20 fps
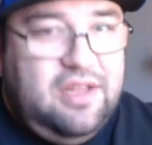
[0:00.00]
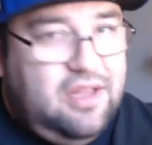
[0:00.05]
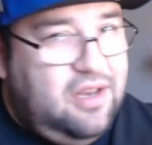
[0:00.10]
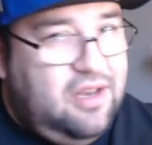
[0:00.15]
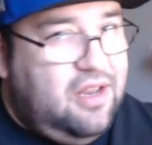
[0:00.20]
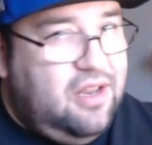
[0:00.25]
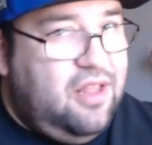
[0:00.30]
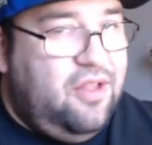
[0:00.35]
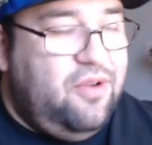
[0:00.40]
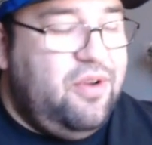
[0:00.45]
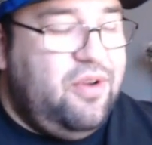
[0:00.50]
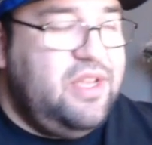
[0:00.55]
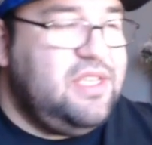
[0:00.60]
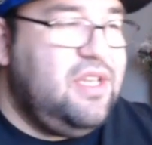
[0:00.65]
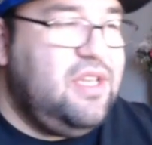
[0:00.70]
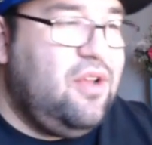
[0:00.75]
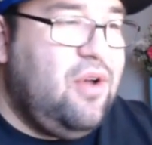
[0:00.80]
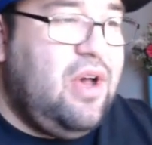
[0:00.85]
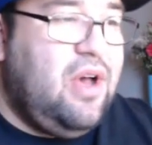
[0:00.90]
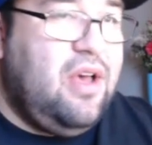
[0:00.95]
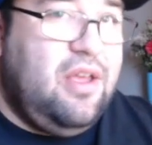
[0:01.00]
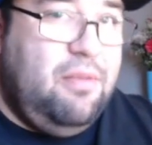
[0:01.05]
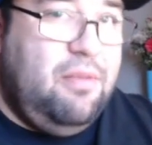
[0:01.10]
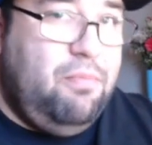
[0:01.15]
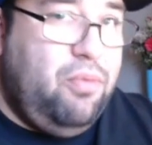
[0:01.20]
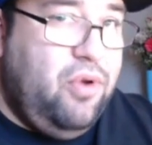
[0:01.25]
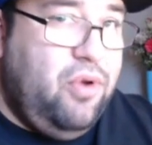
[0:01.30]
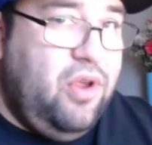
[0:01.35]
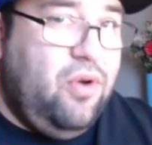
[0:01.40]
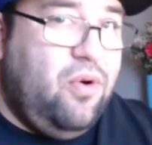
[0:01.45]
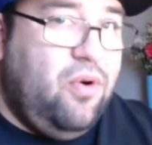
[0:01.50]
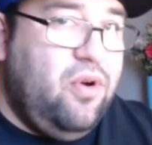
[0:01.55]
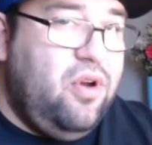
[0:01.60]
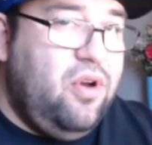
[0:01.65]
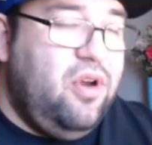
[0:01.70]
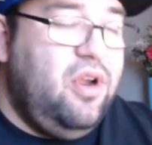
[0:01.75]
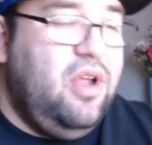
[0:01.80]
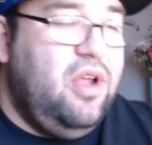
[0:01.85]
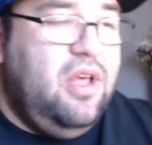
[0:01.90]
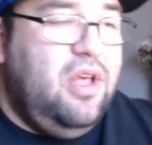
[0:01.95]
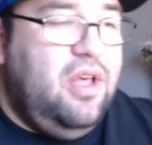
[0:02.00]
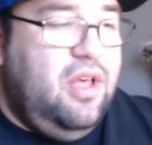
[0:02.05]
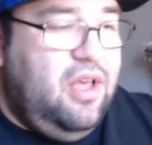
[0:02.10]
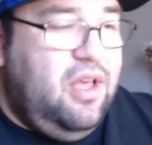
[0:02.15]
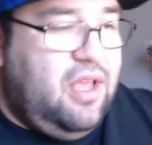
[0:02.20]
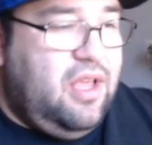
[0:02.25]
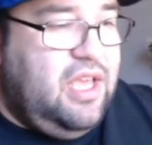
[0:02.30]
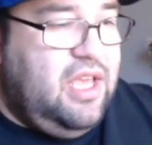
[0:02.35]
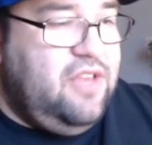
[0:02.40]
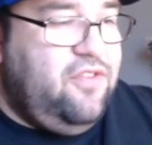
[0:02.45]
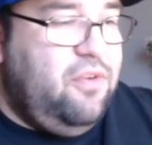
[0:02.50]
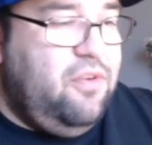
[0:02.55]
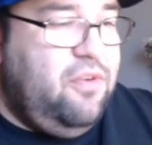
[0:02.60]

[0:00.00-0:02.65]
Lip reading: Another reason to go out and pre-order a case from